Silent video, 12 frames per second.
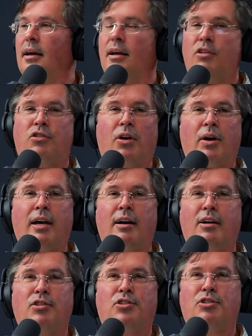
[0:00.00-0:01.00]
So
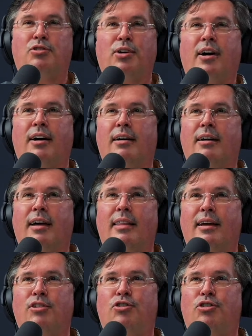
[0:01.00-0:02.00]
here is a drug
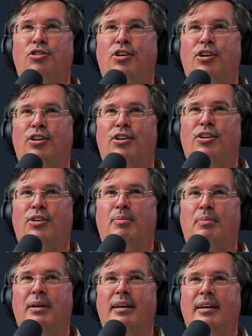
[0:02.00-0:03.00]

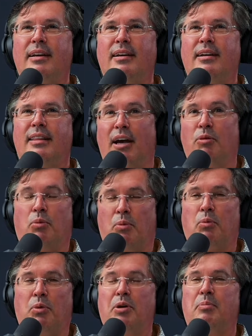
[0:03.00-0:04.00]
that
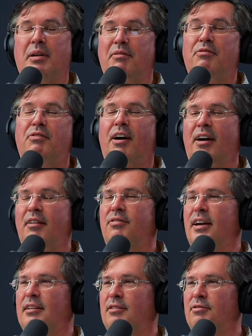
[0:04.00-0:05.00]
will be very
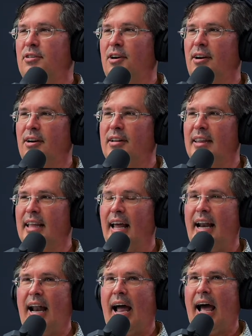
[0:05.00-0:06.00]
effective for her
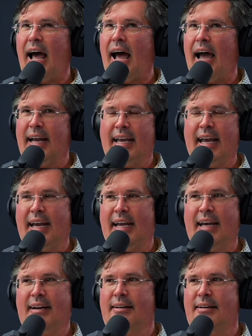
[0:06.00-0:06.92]
that I can't get